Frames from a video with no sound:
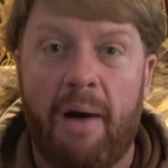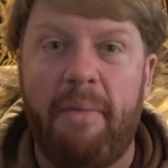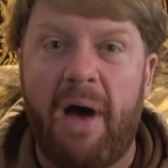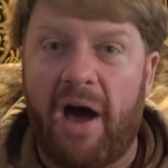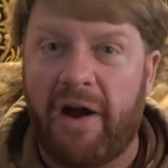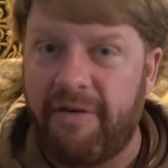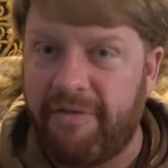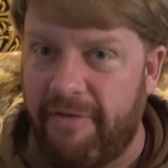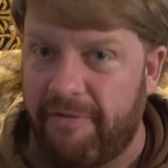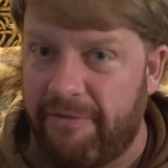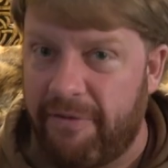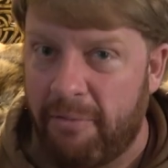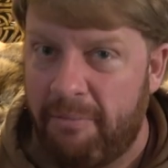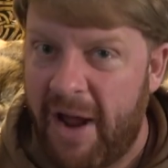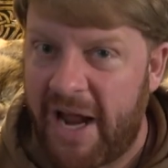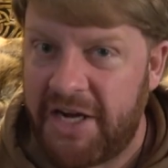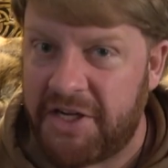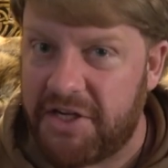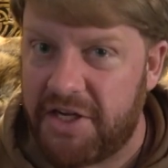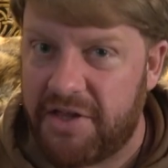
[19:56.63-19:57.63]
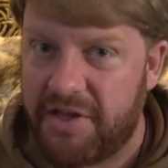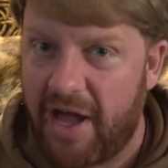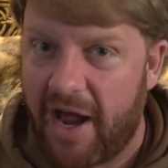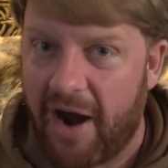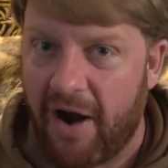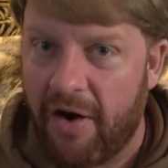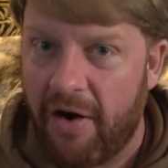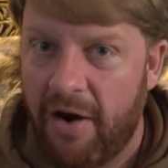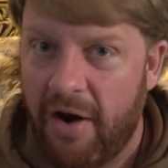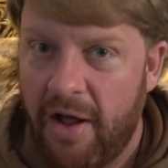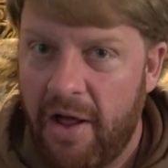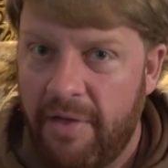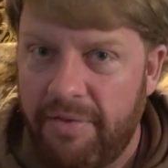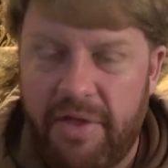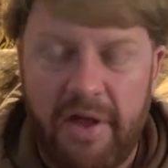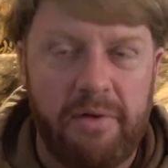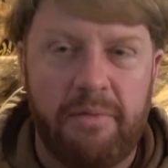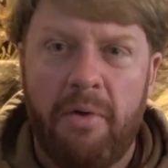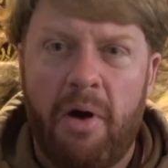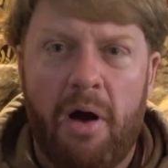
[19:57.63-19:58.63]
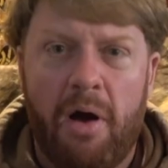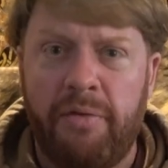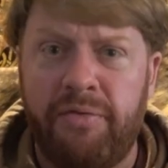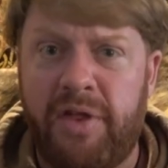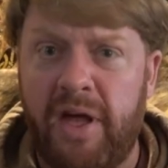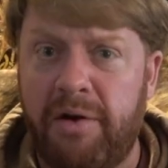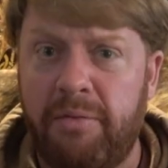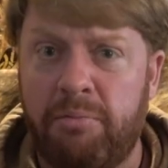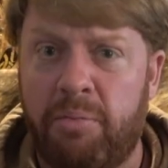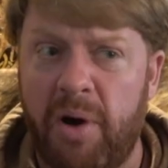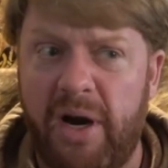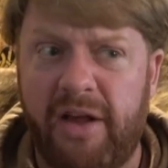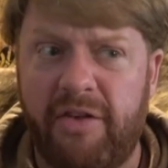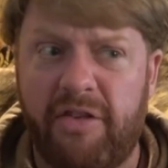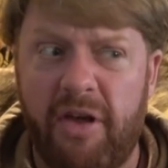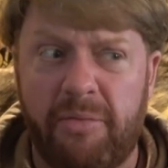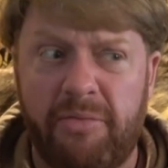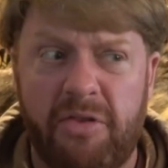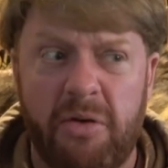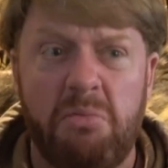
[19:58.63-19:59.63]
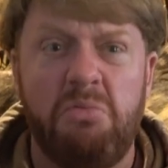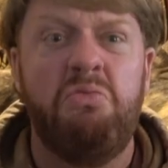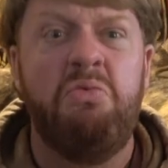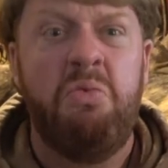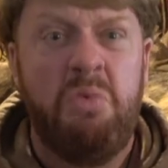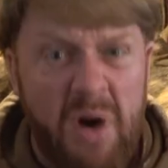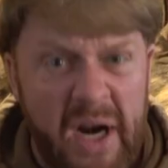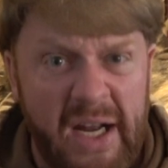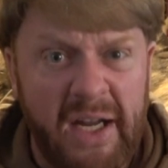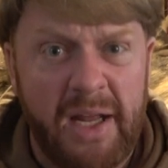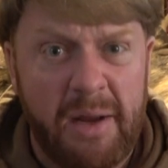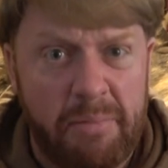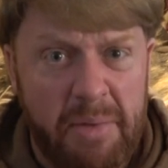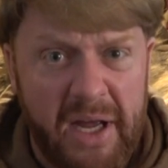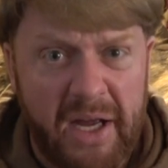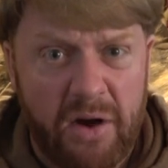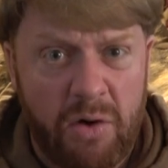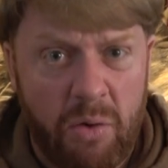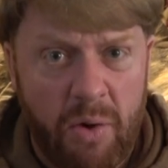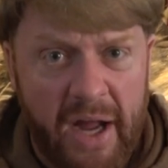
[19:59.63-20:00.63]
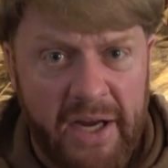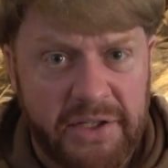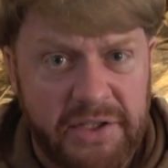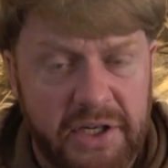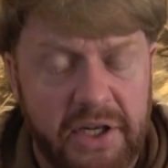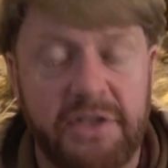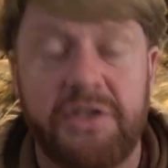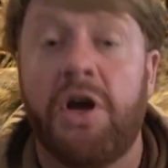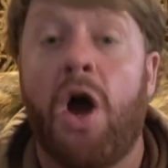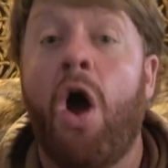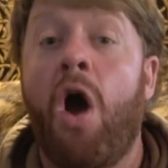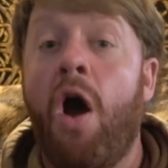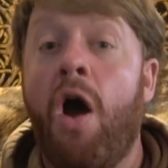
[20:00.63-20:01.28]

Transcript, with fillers: amount of information there that that brings up some really big questions.